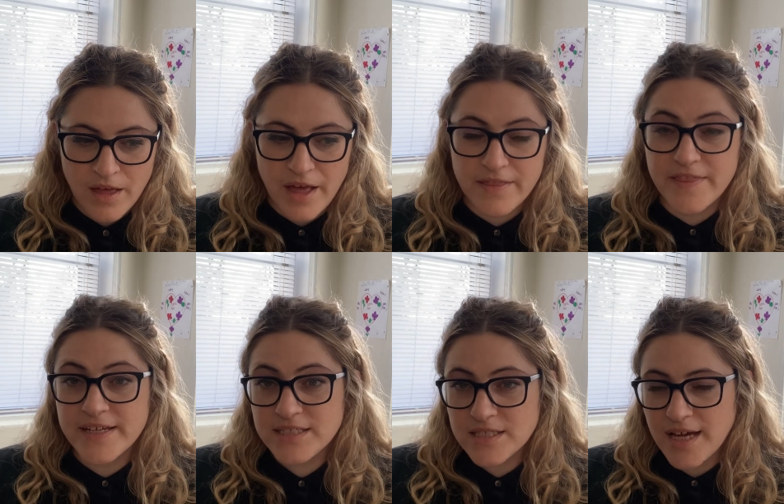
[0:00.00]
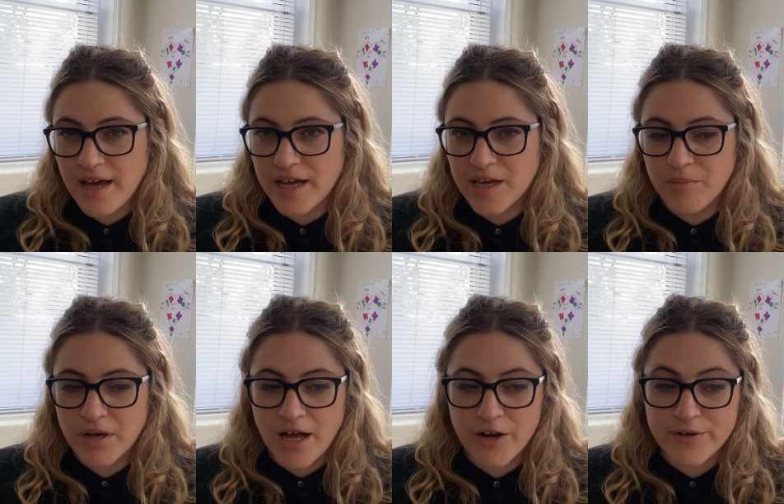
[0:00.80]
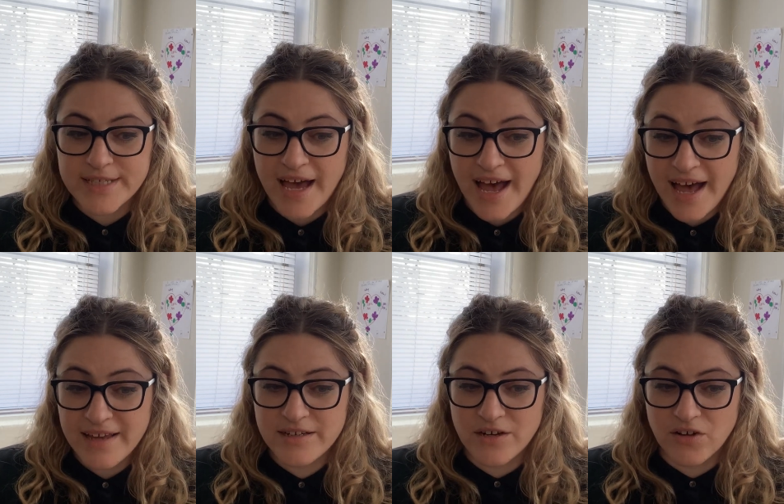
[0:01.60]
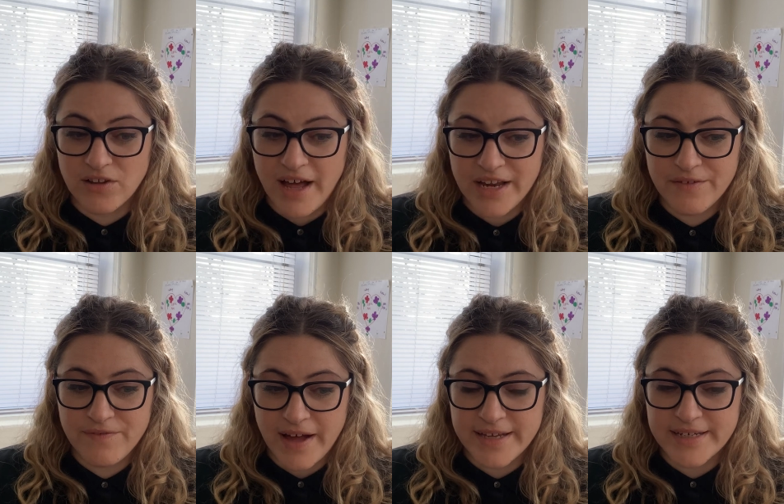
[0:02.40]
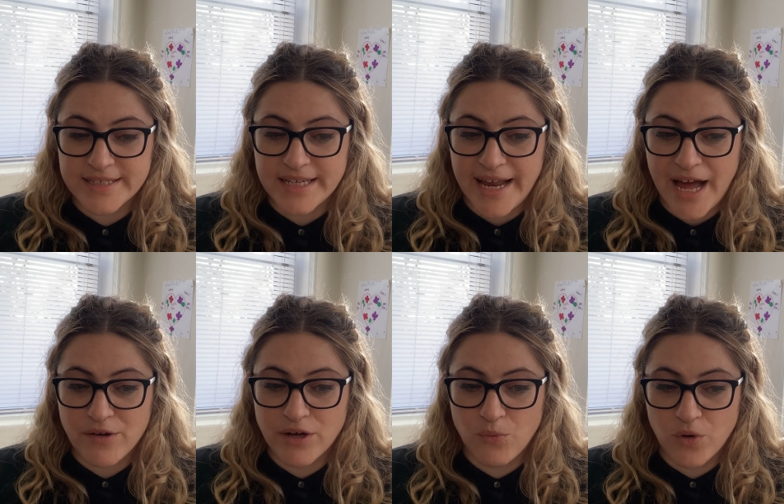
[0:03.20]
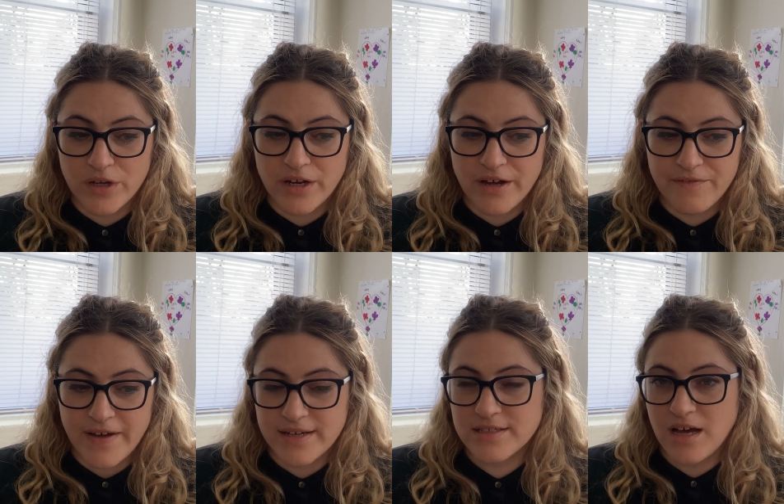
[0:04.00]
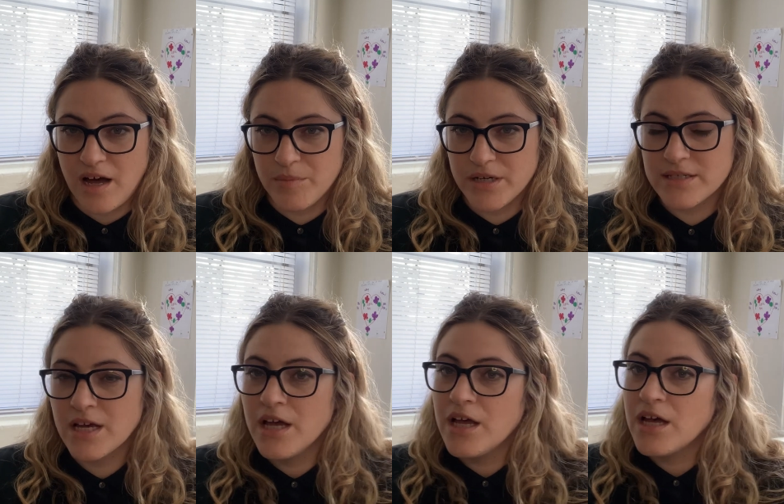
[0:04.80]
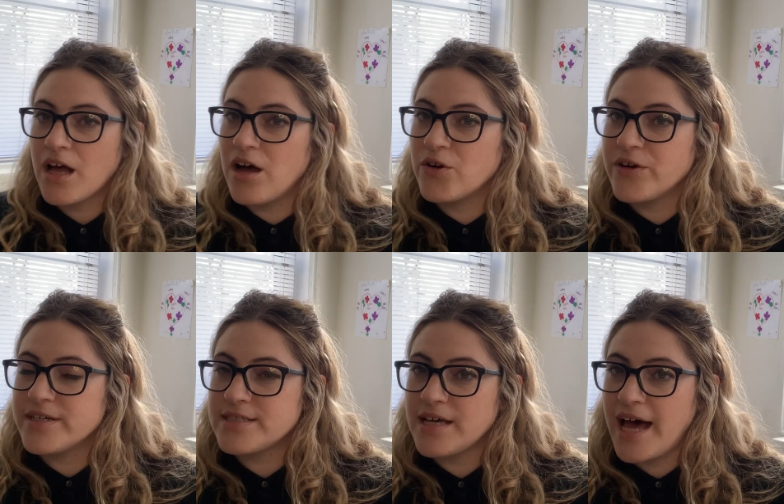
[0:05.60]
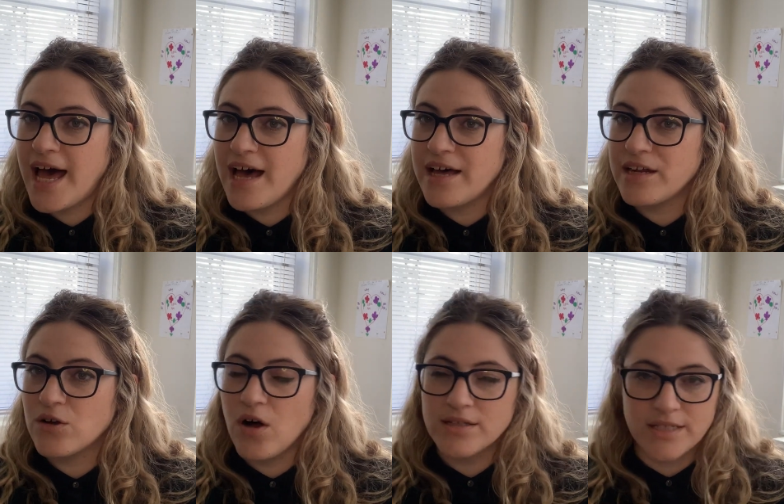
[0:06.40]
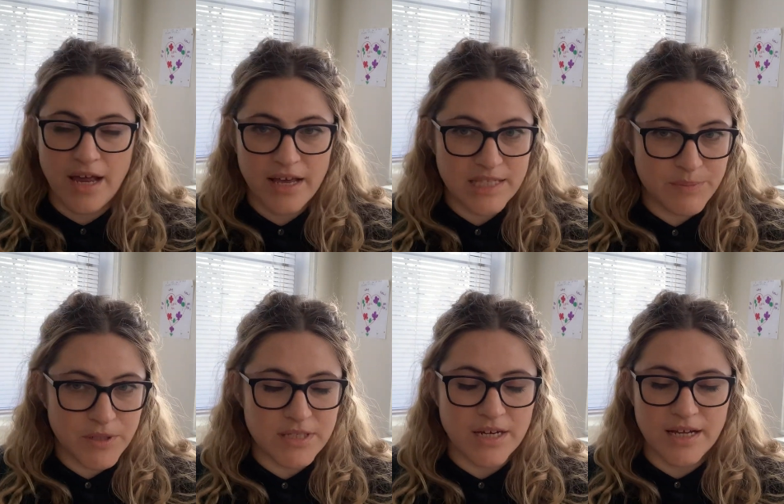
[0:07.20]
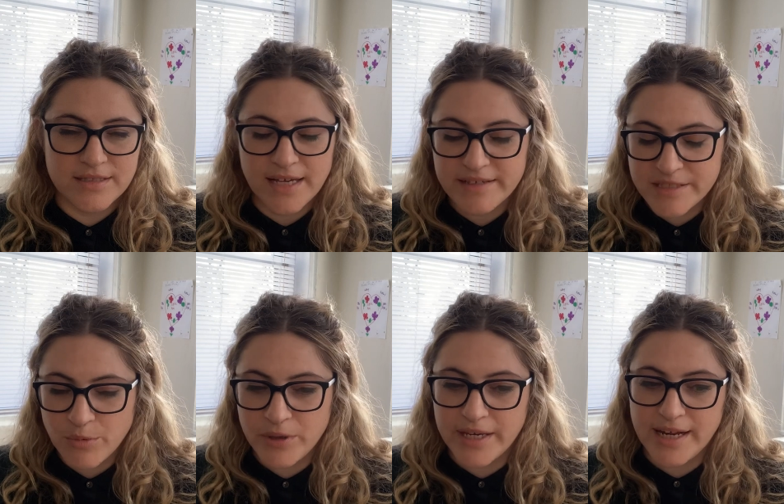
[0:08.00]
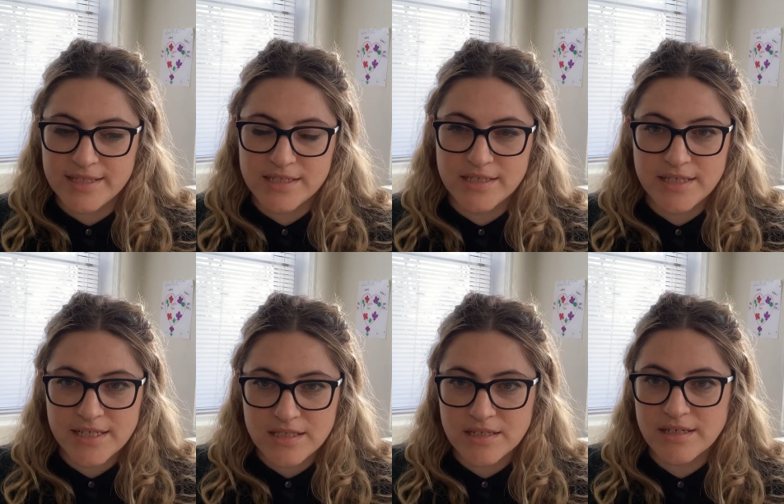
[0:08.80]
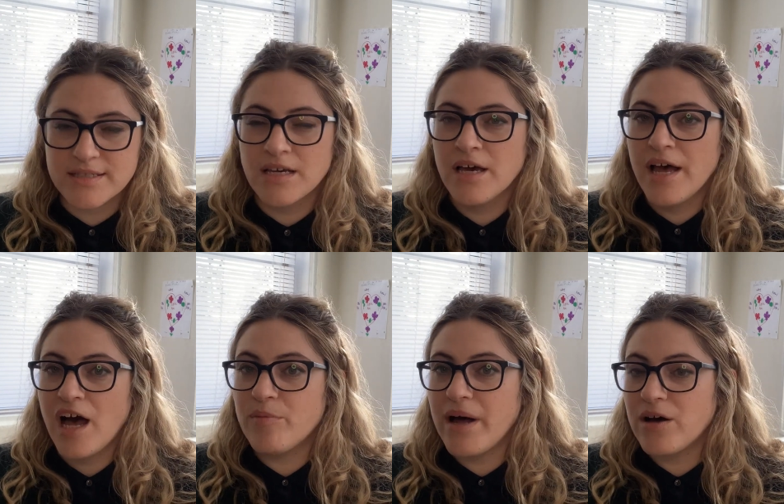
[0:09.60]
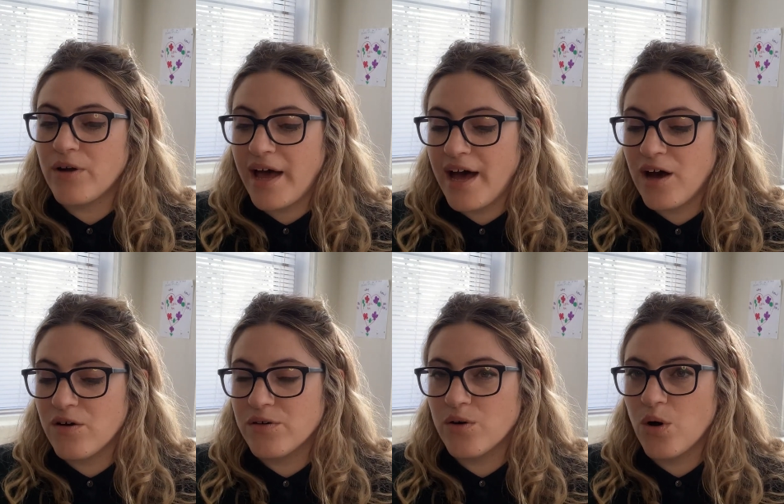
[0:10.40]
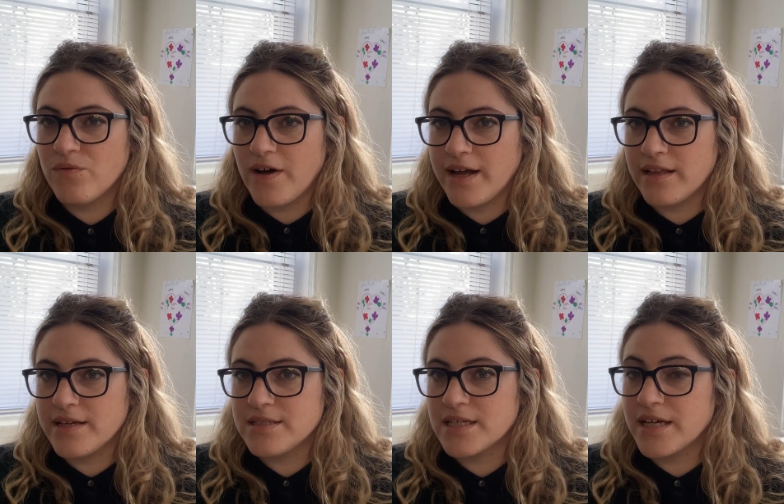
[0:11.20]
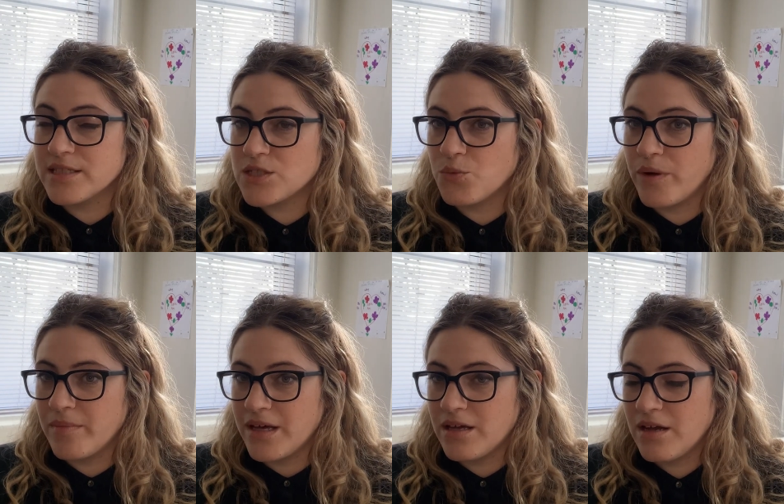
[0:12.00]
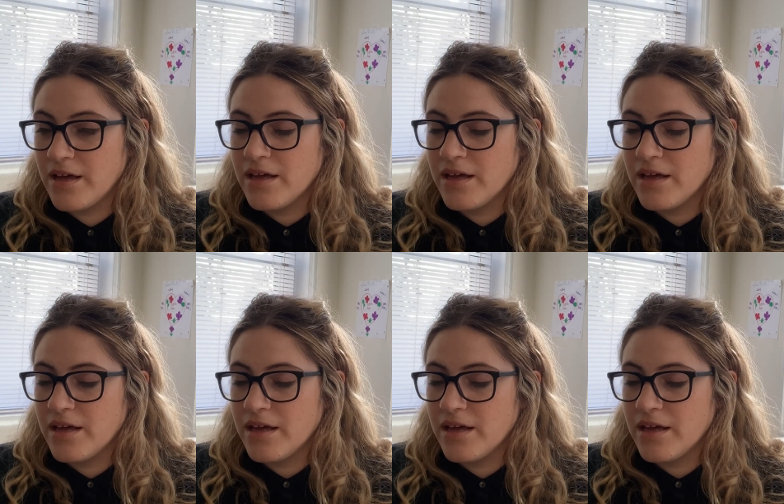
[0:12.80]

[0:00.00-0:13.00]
This time, Congress had done a lot of findings on how it would affect commerce. Congress had called in experts, it had testimony, it had statistics about how violence against women